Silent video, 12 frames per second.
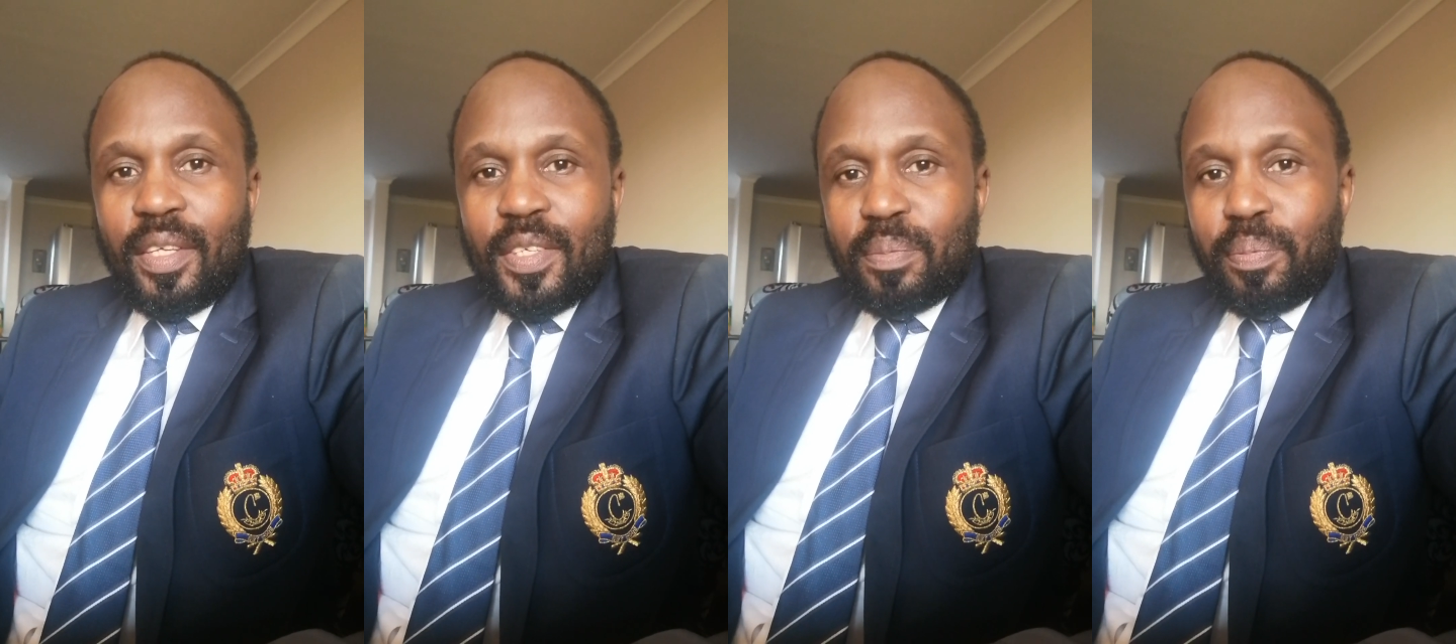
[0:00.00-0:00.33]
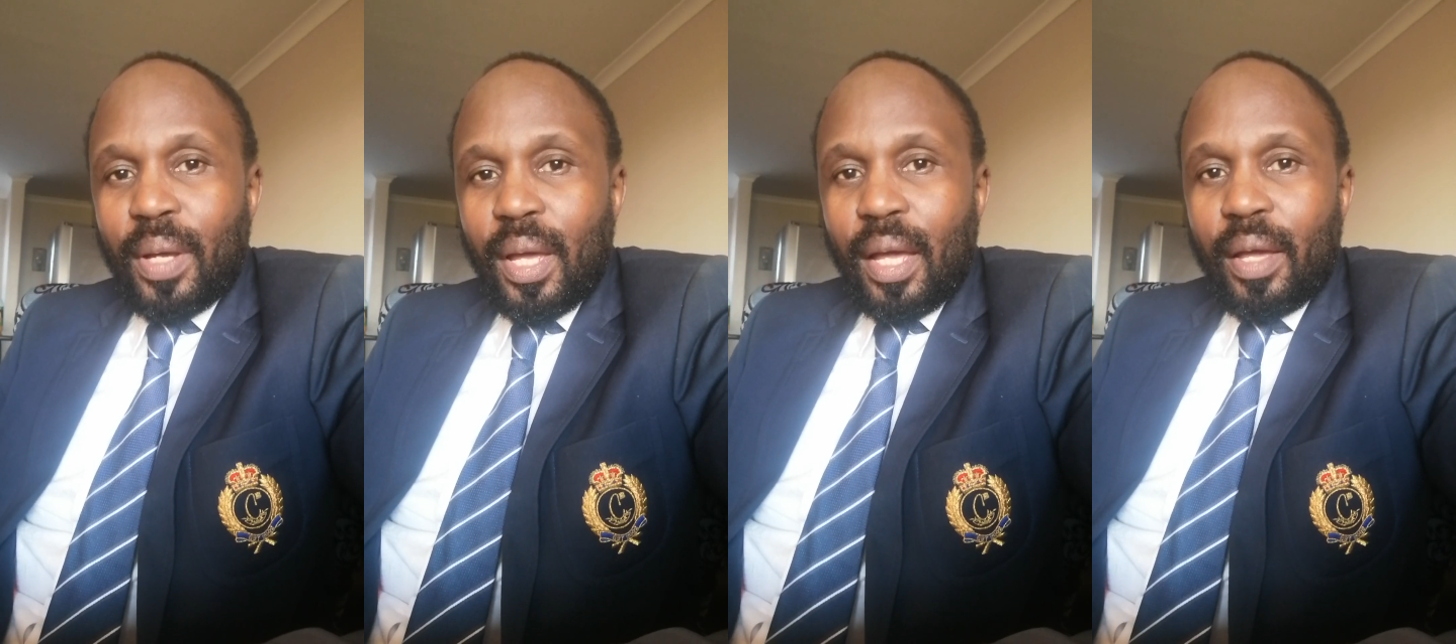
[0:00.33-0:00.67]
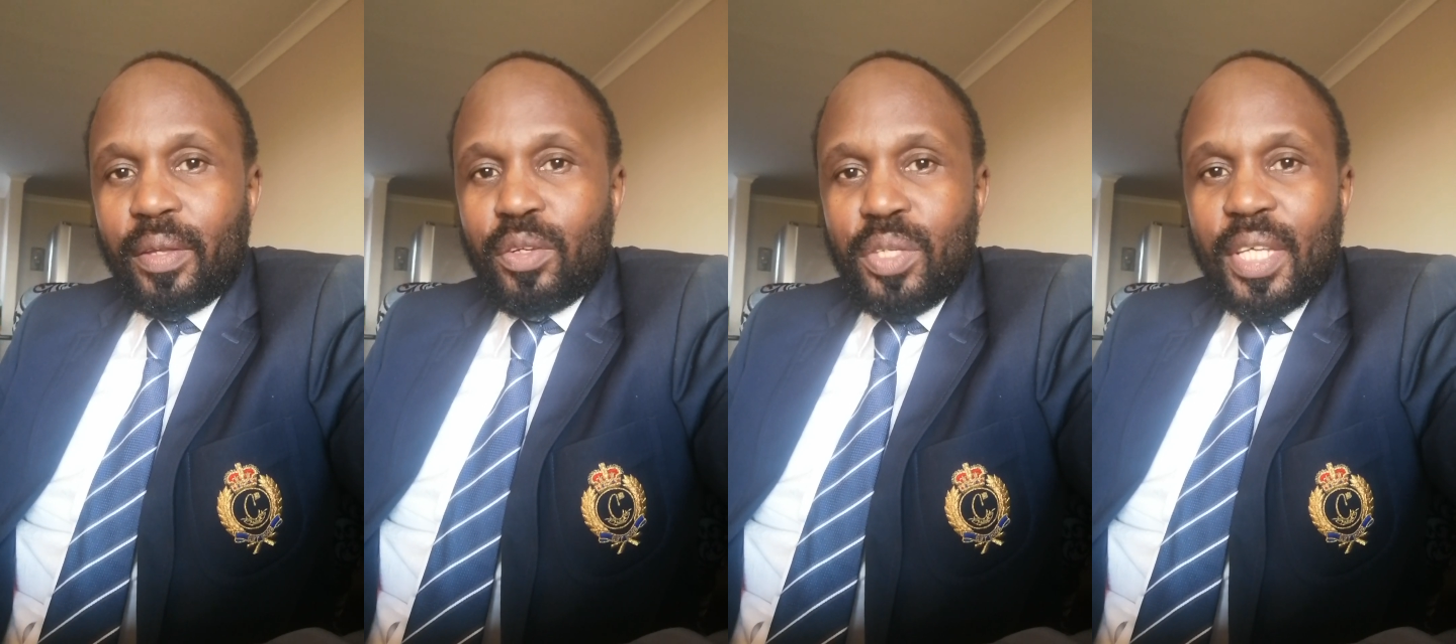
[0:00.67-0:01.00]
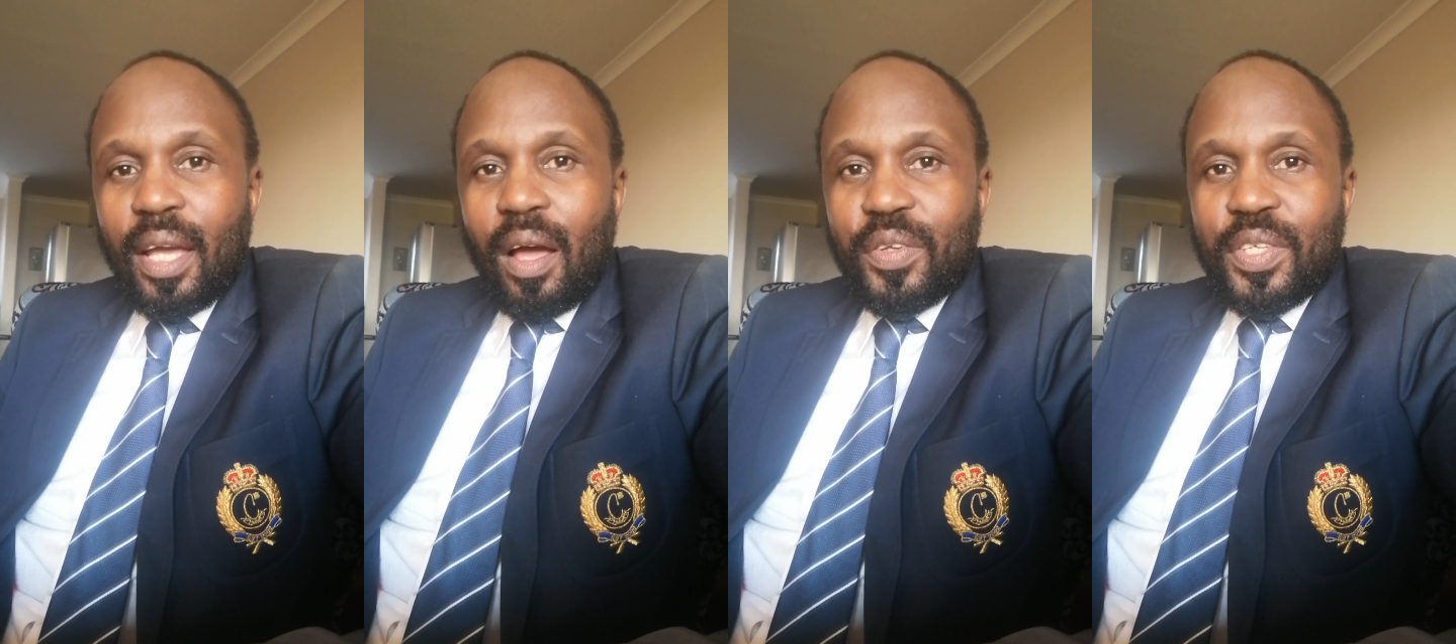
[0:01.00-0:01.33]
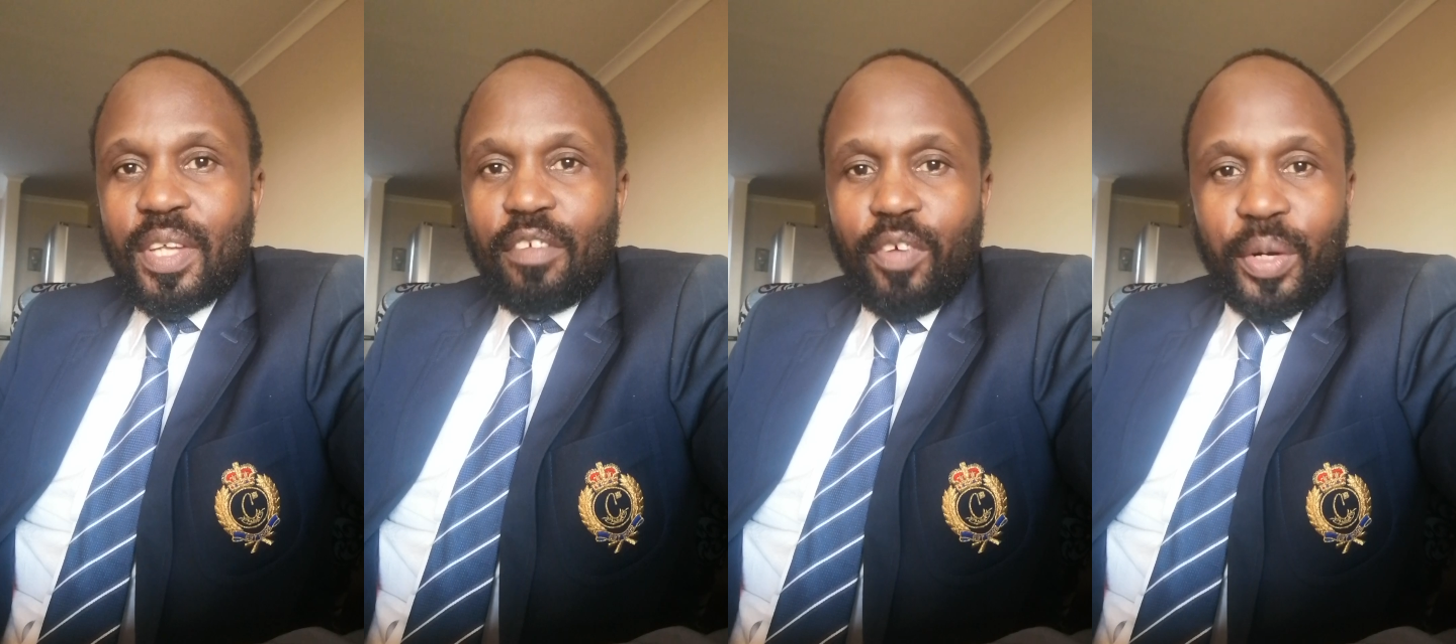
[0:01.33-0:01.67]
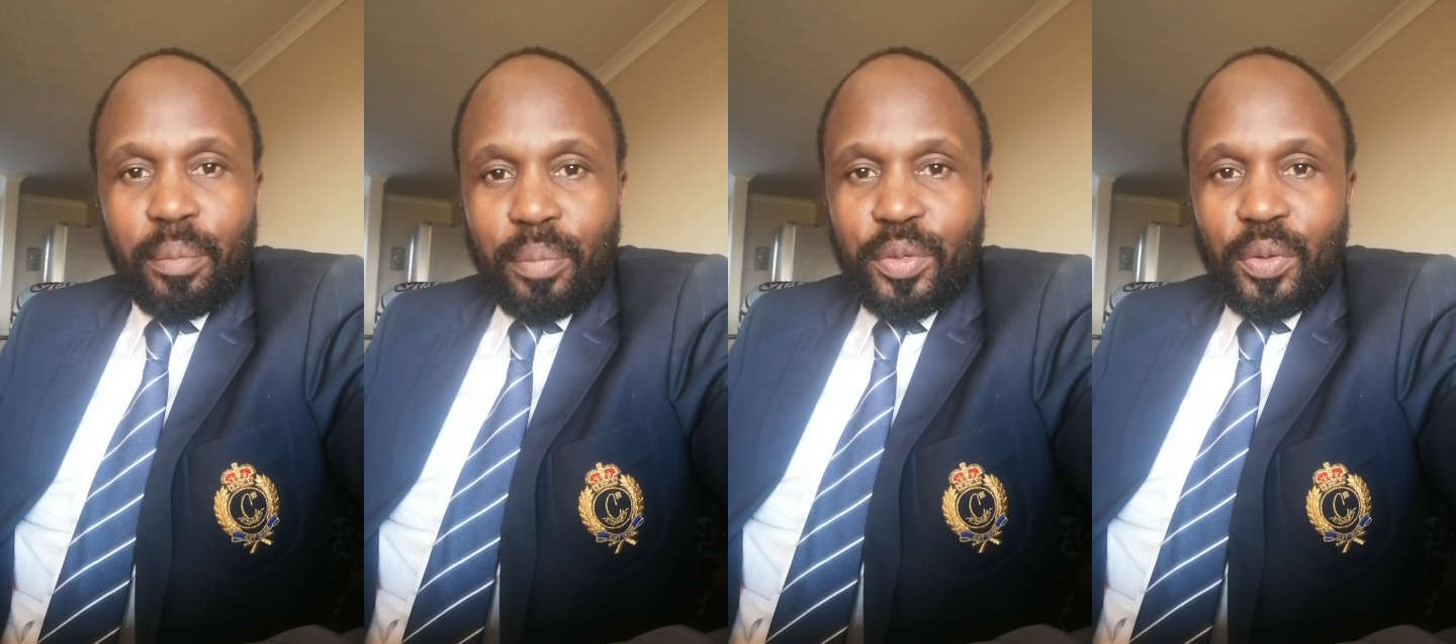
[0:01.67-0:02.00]
these Nutec houses
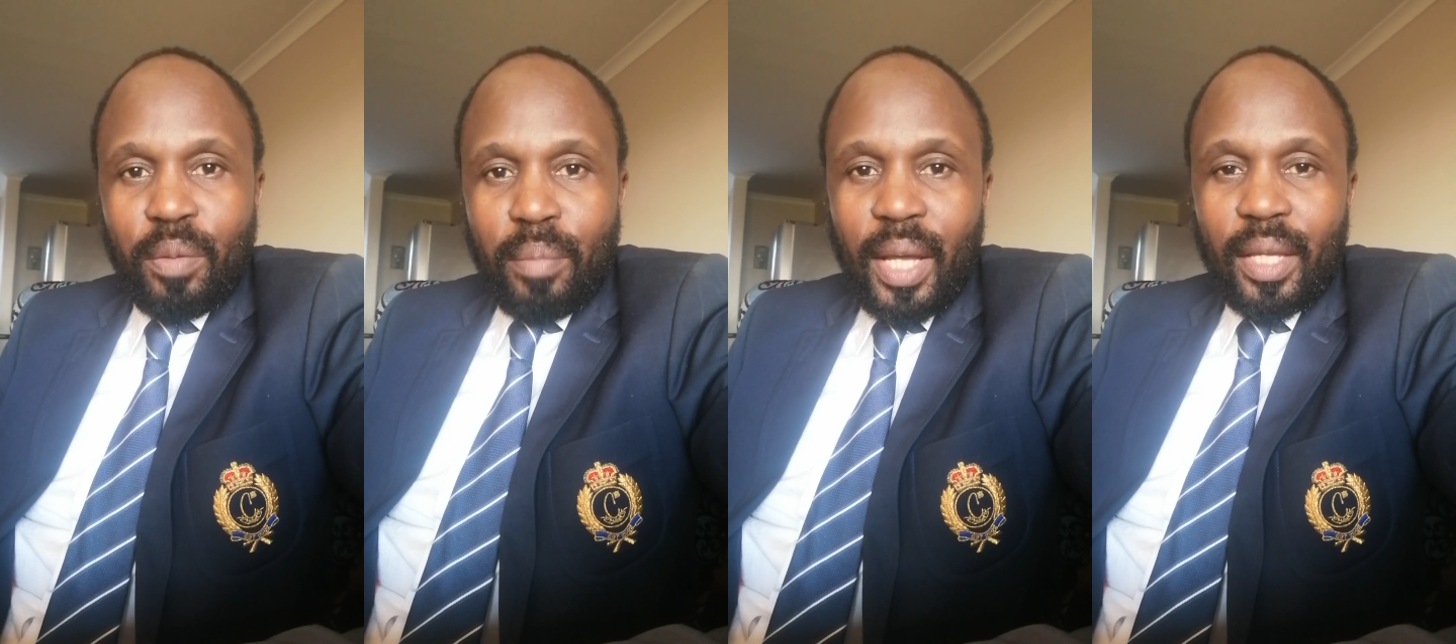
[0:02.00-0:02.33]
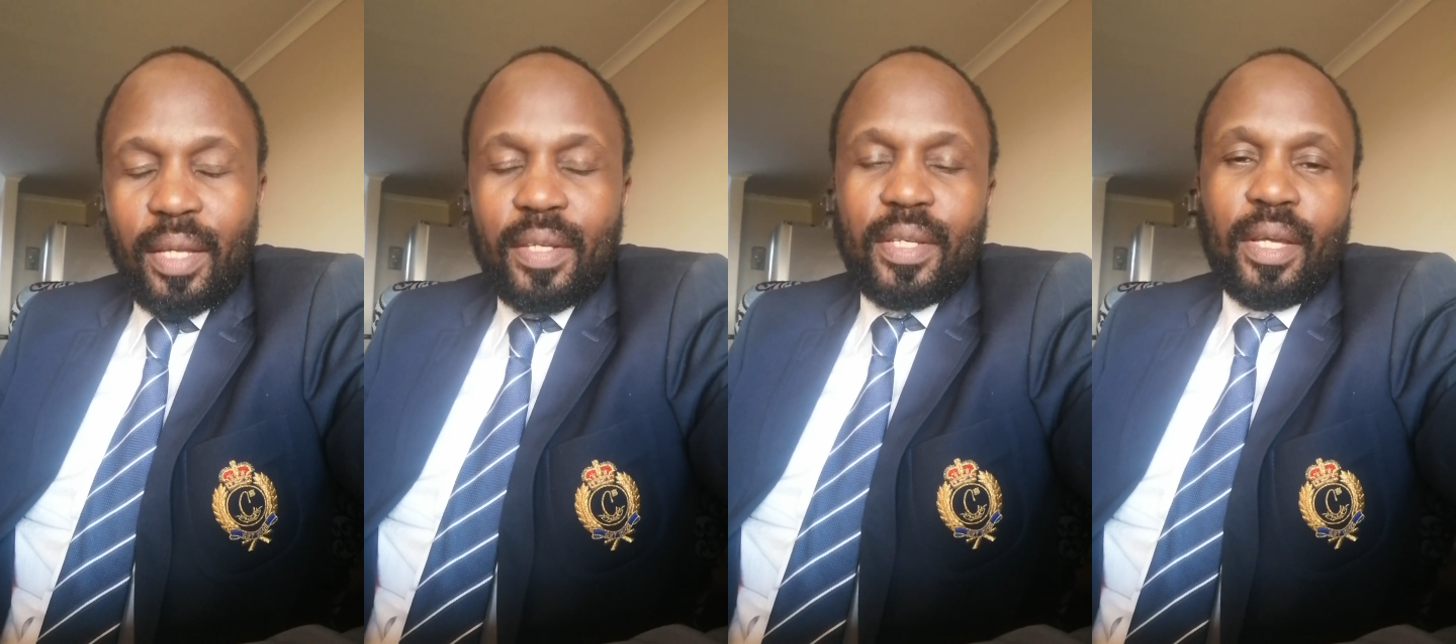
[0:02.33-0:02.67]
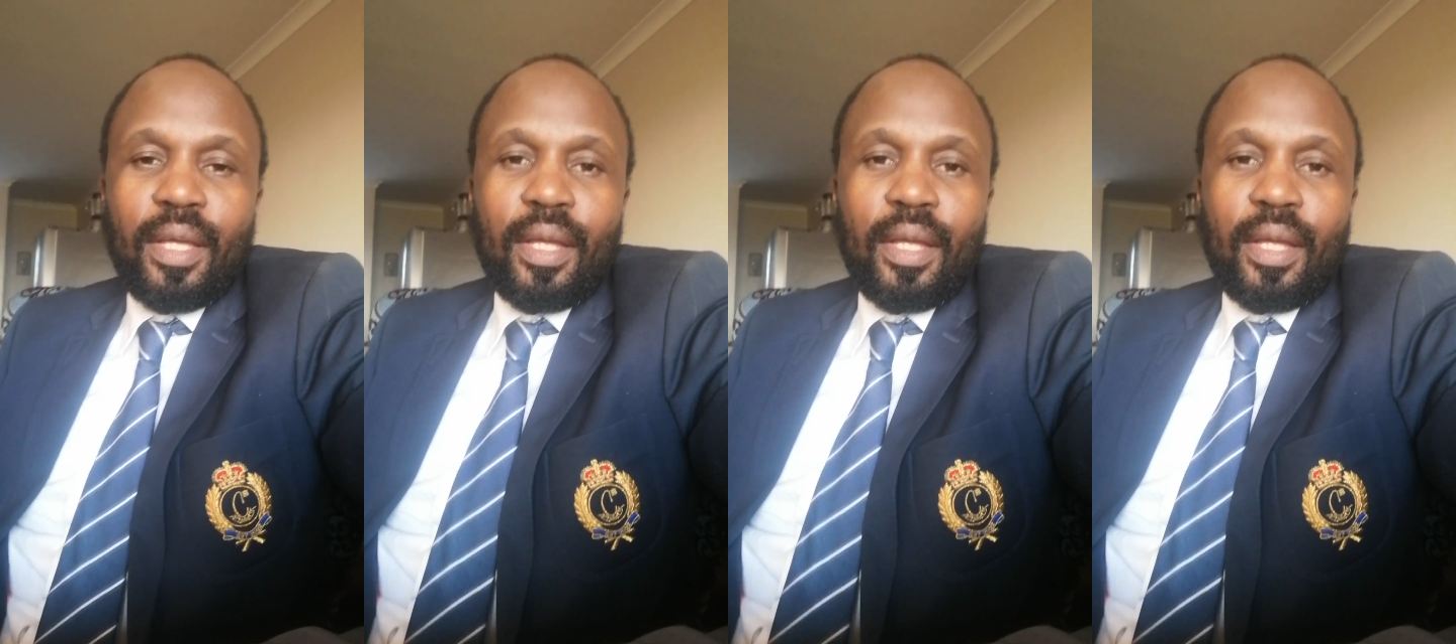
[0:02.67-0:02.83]
affordable to the market.